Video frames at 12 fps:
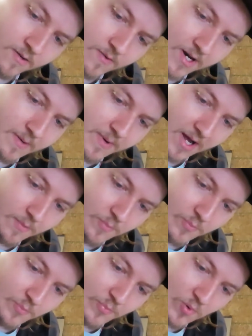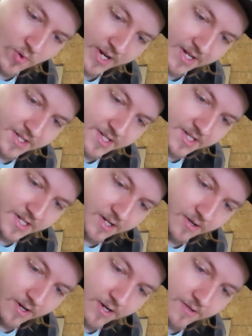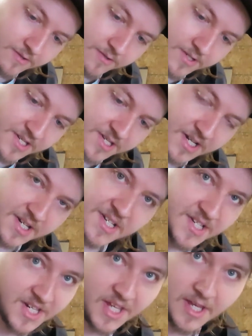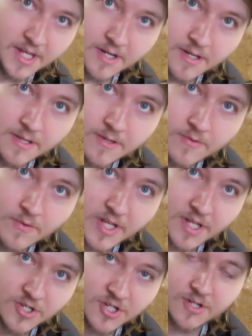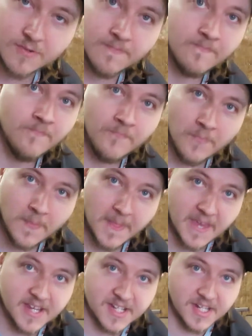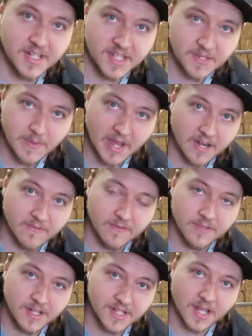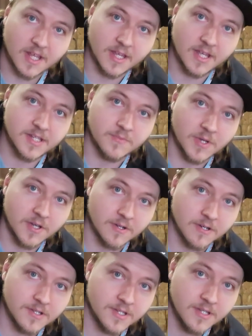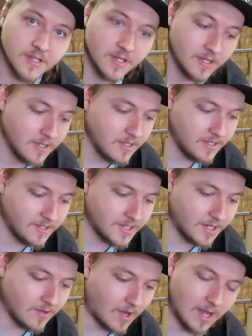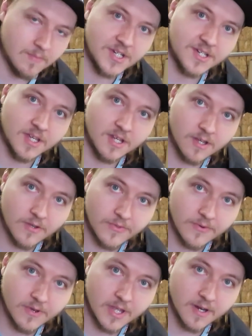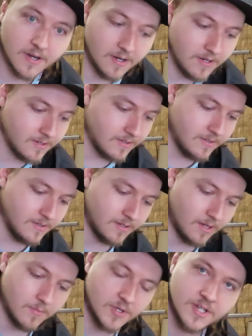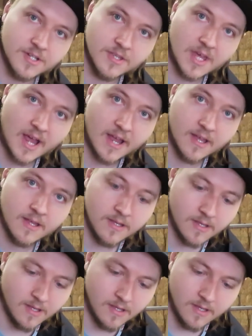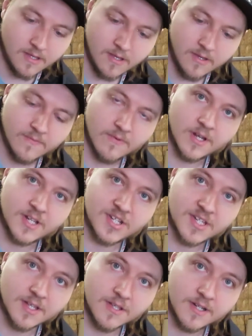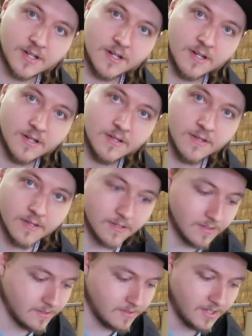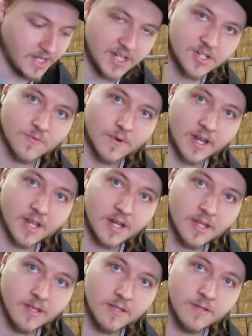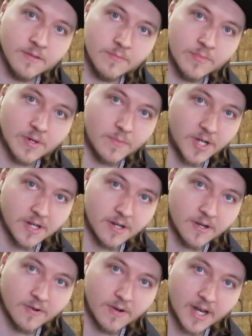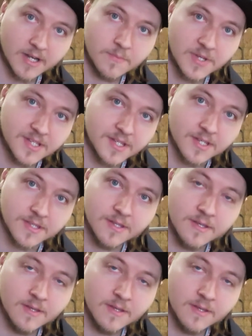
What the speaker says: 0.016, which is in spec for these LS motors. So I'm just going to go through here. I'm going to do that for each cylinder, each ring, put them on their correct piston.